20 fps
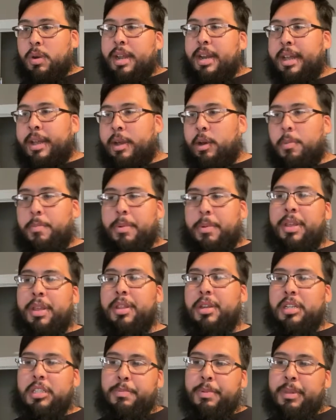to help
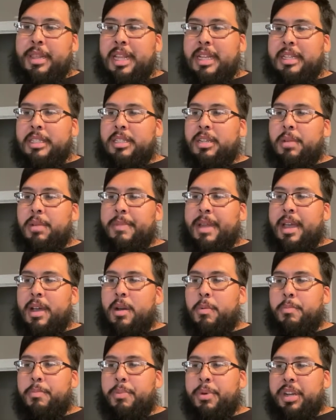others, but that
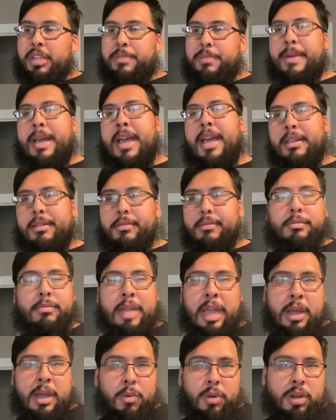somehow brings back,
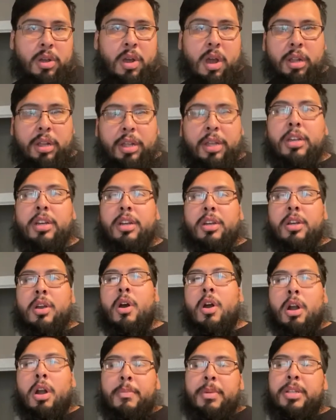I would call it good
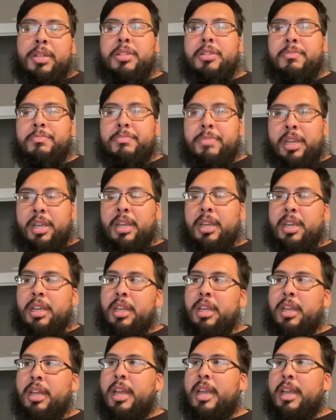karma to me.
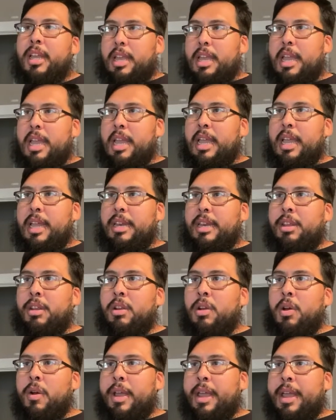And
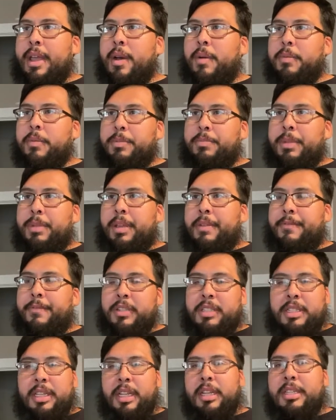it helps me
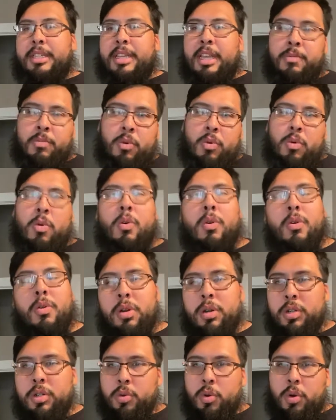facilitate more
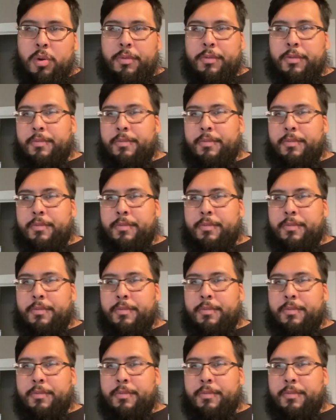orders, or